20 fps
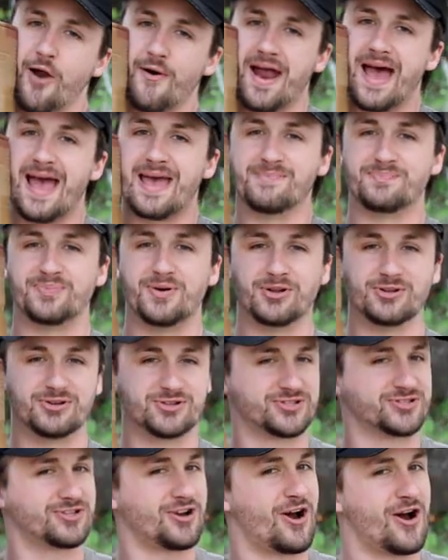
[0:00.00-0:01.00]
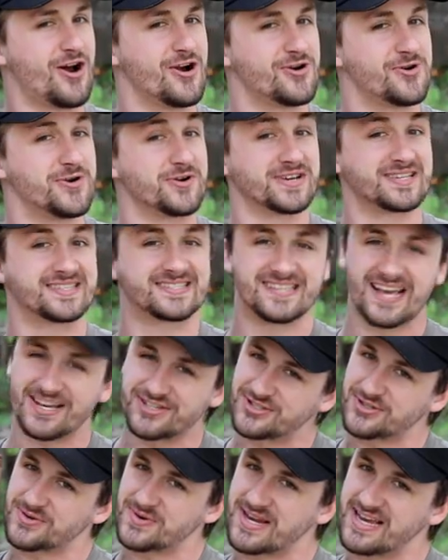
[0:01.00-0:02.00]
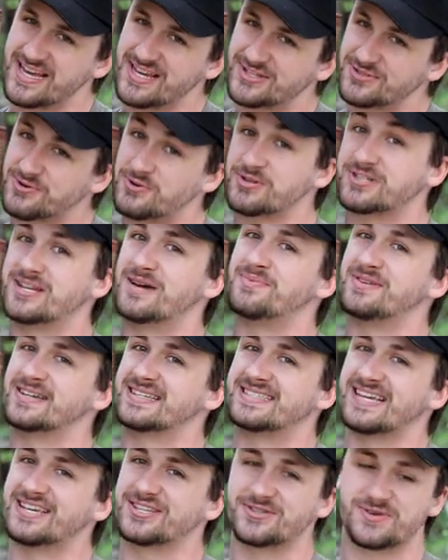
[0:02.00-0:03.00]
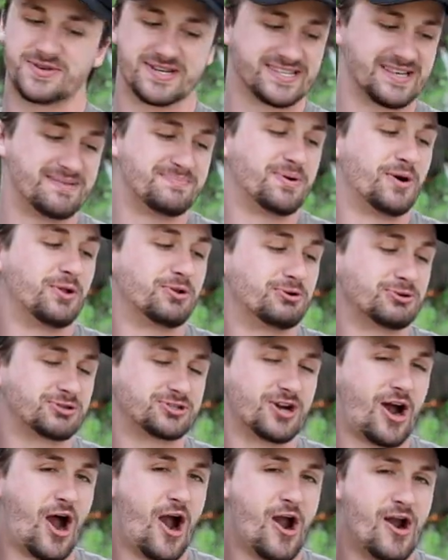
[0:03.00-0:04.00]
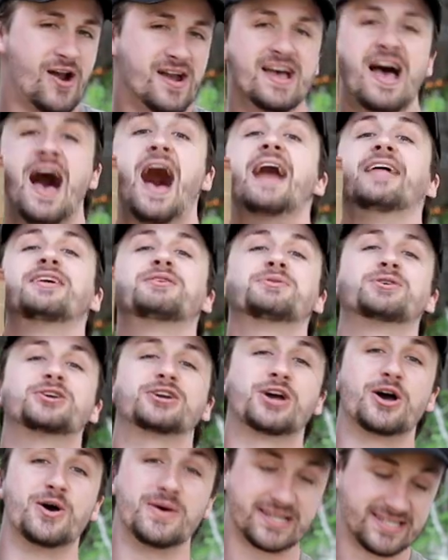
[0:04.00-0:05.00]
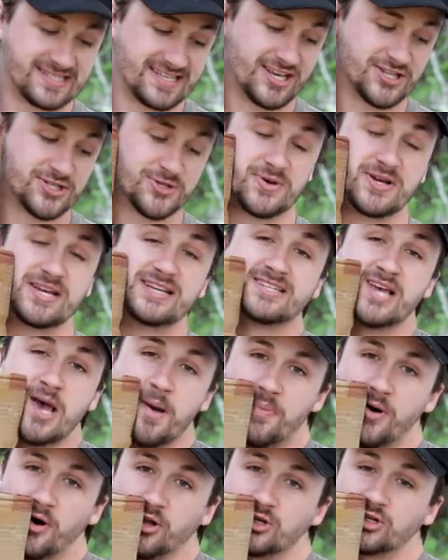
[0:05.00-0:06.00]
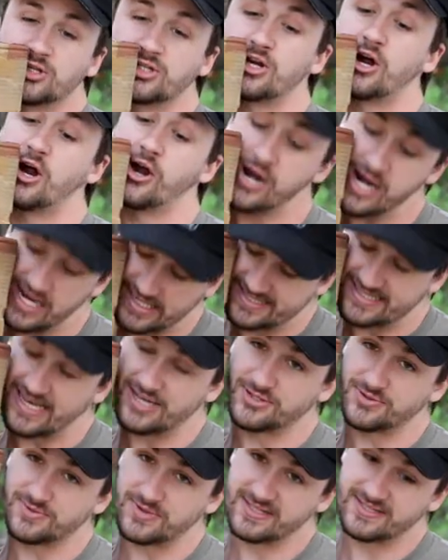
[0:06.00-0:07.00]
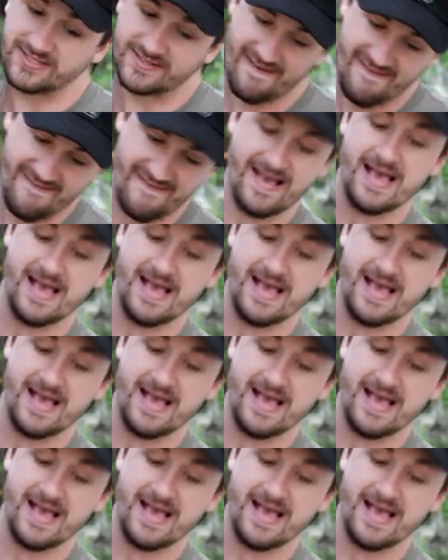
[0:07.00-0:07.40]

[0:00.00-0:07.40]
All right, Polarstar or accessories or double accessories, then Polarstar. I think we're gonna go accessories, Polarstar, accessories.